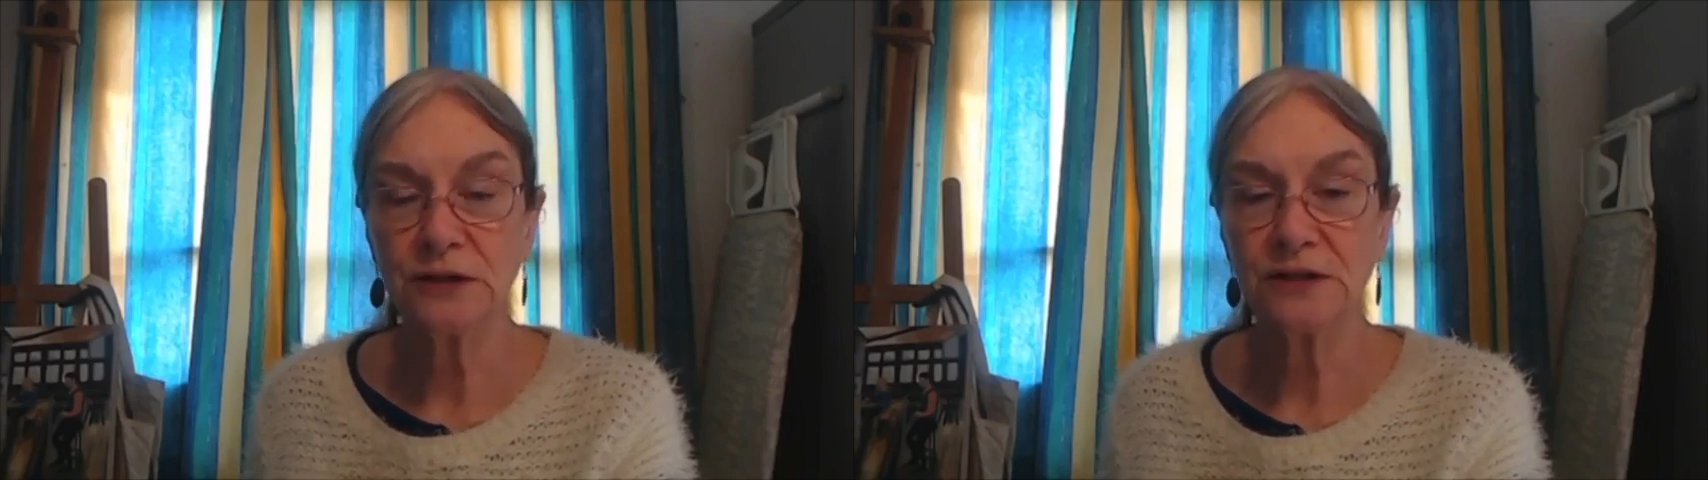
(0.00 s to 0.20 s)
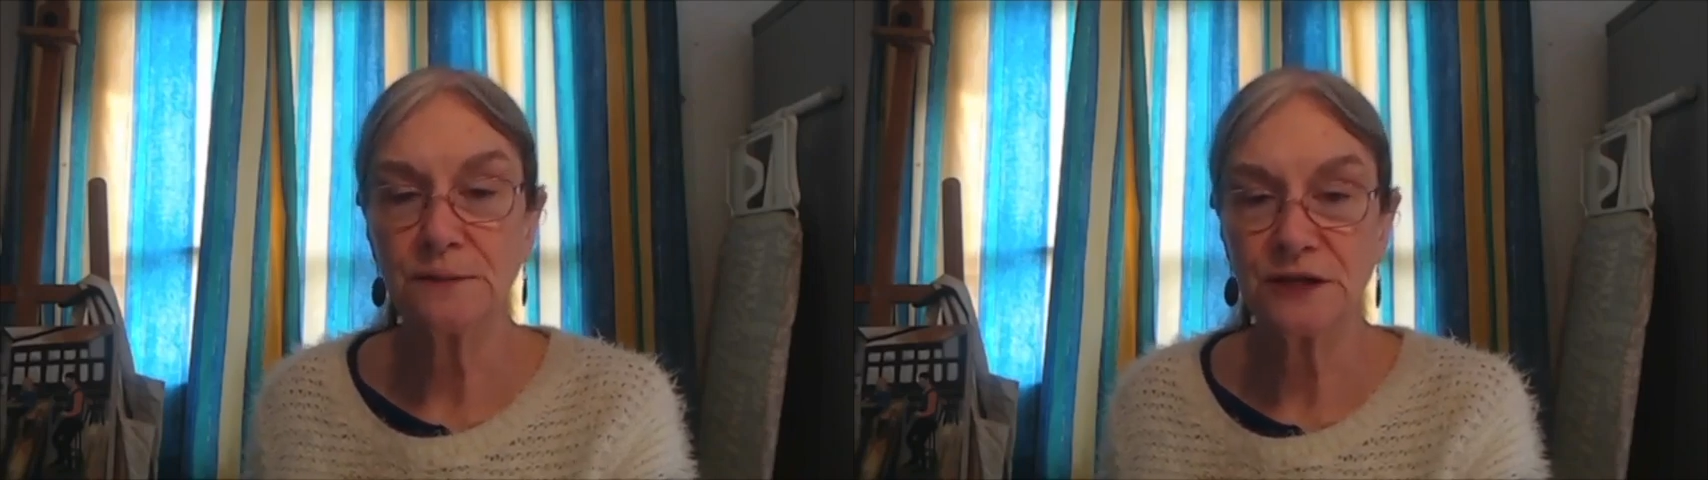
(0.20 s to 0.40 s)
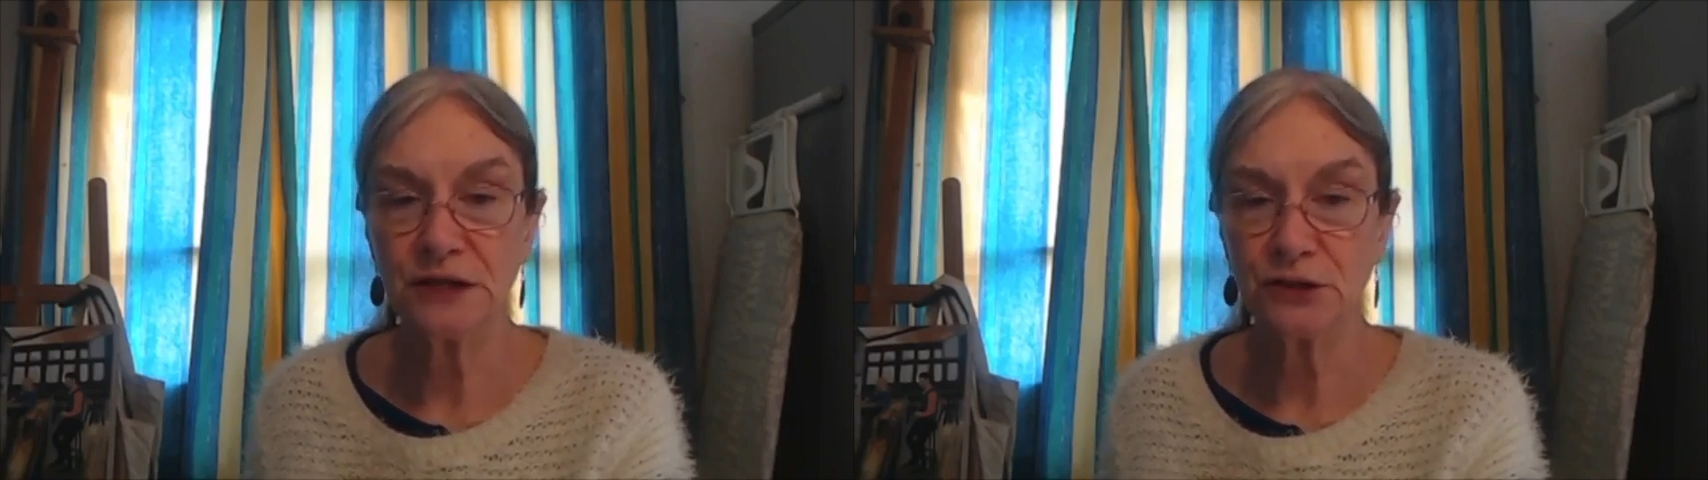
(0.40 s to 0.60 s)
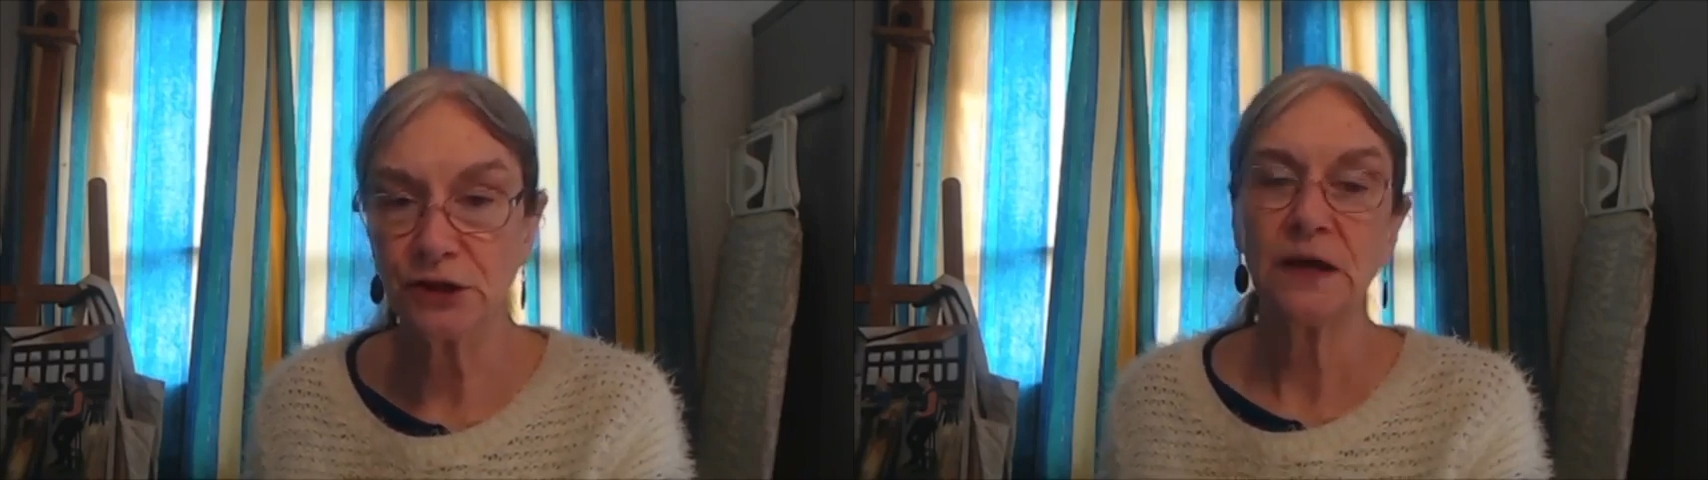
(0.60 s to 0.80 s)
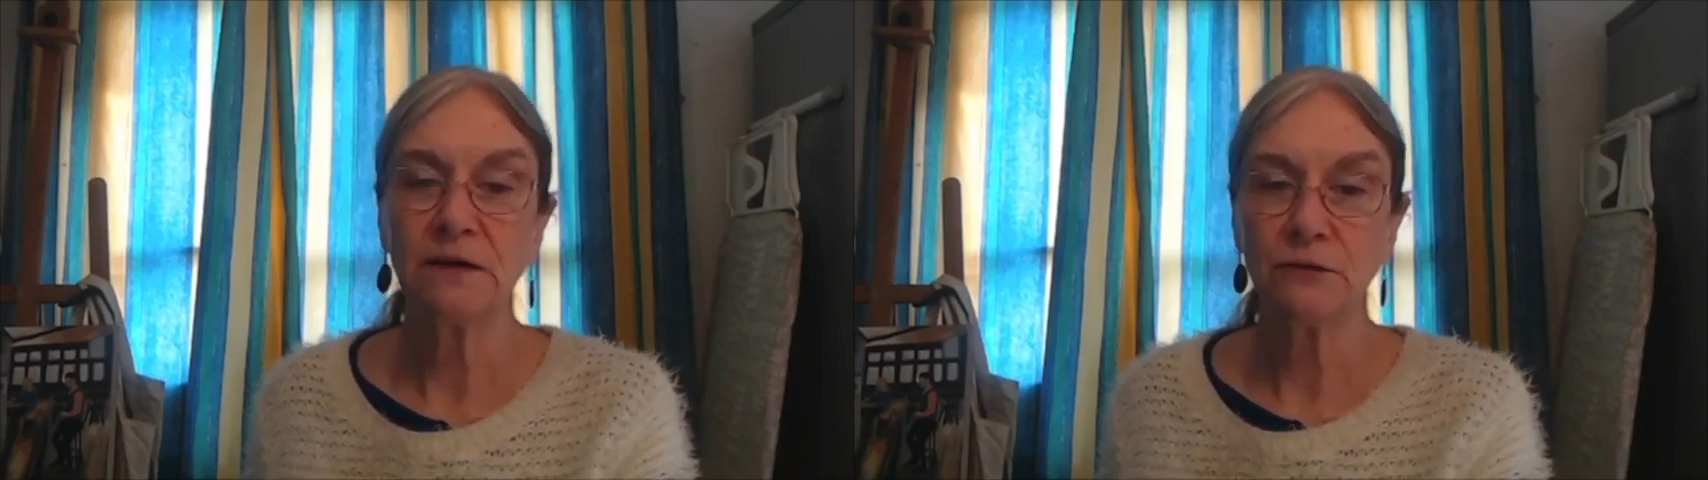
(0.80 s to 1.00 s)

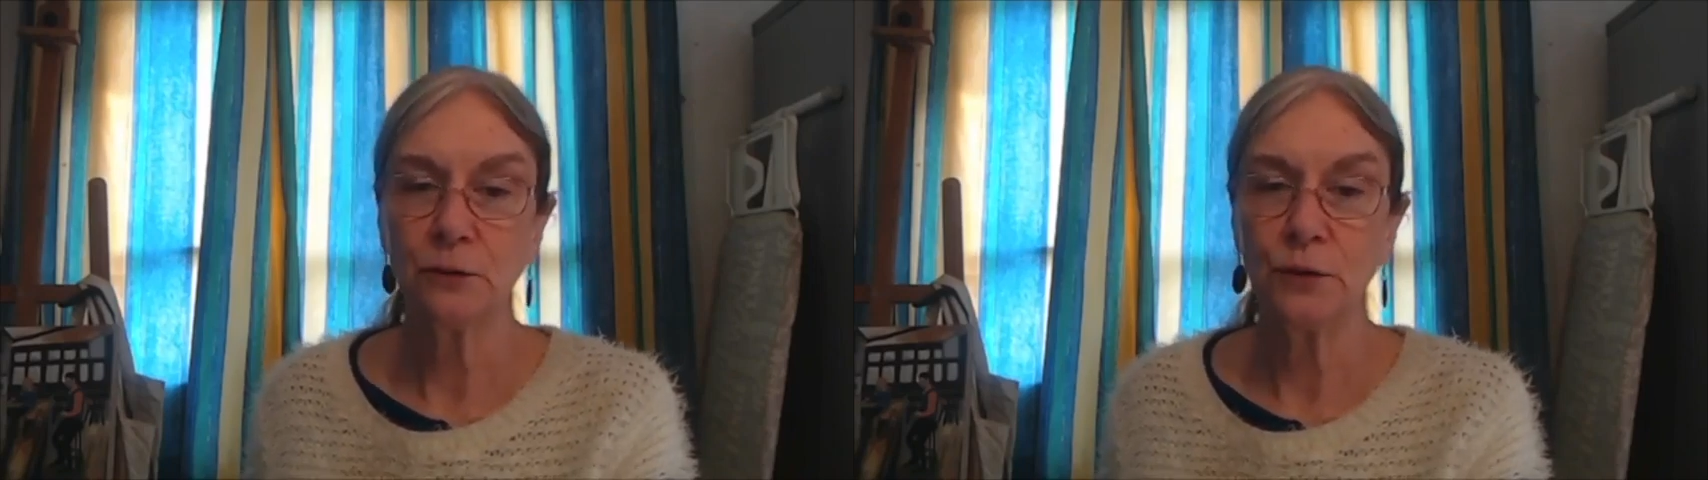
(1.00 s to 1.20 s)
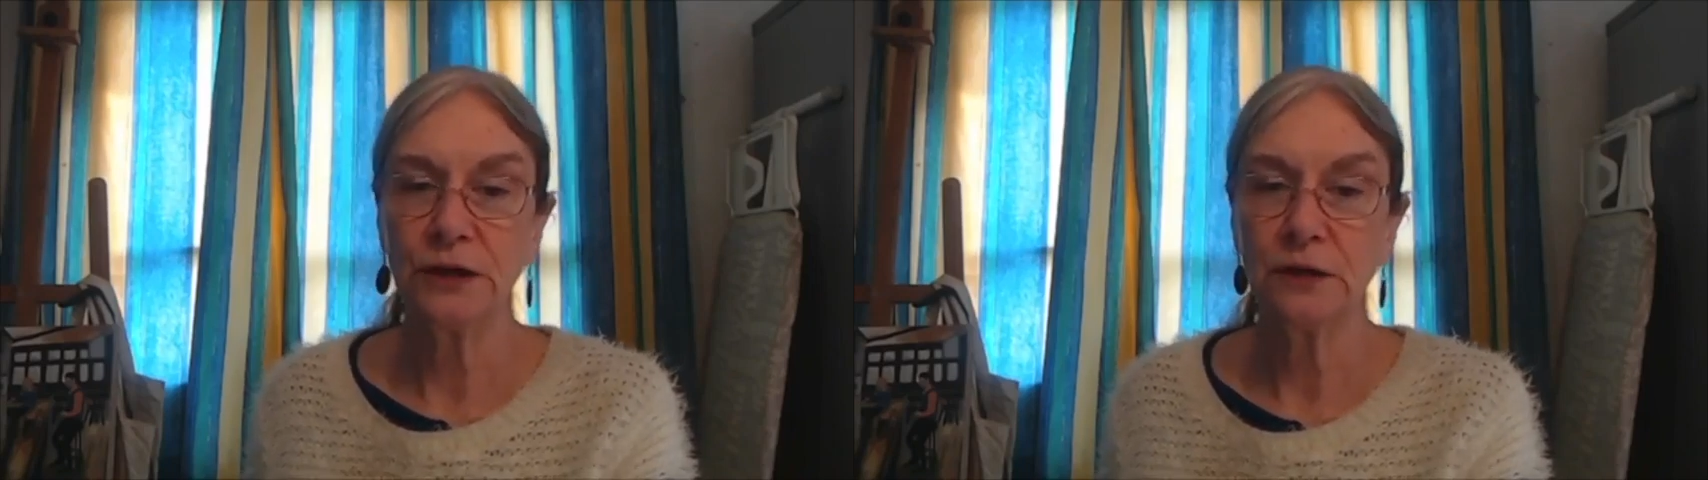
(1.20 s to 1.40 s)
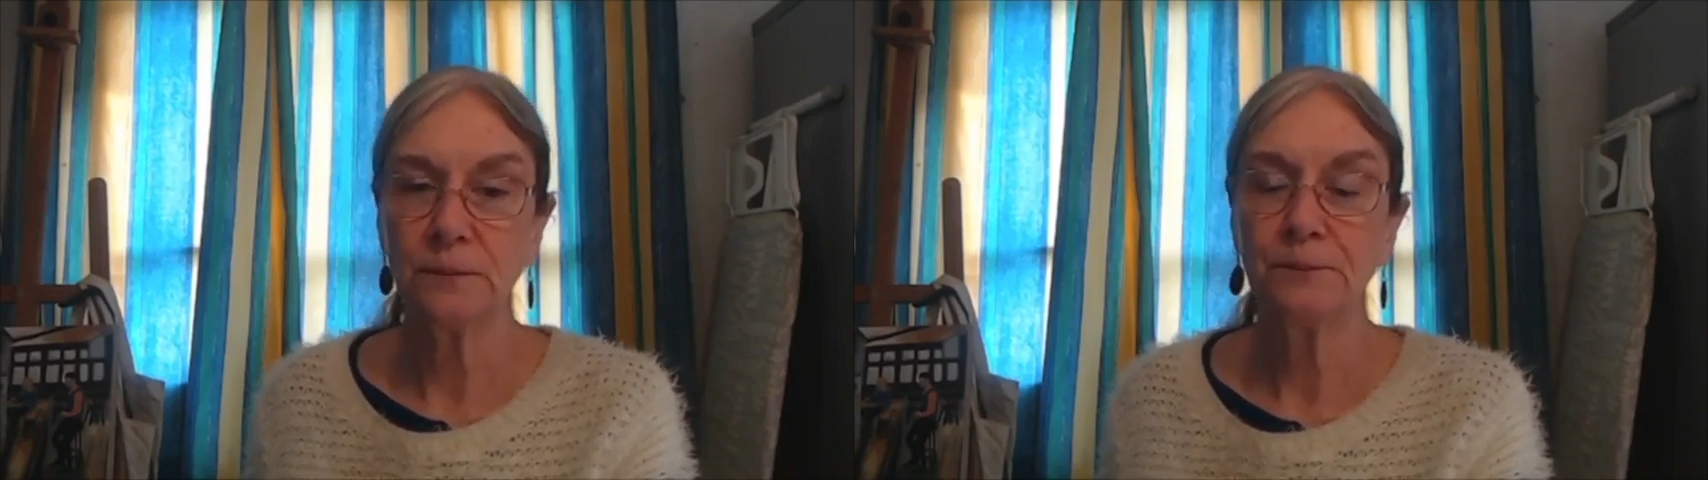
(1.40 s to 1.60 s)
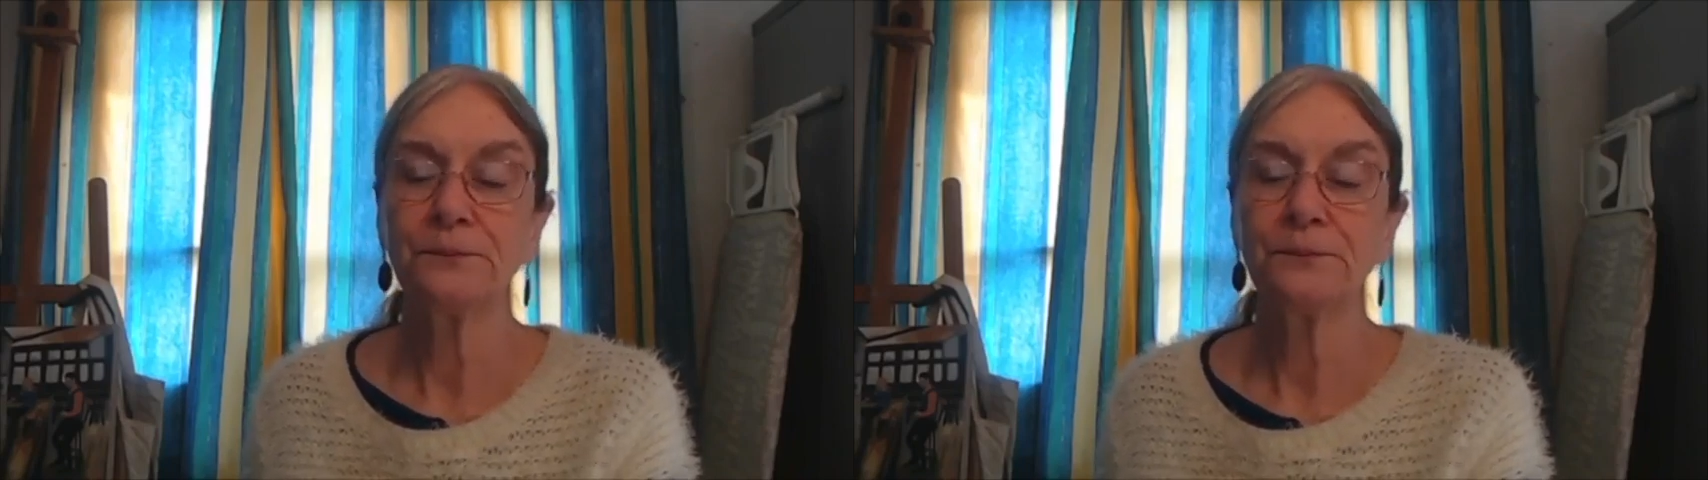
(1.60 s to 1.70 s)
substantially every week.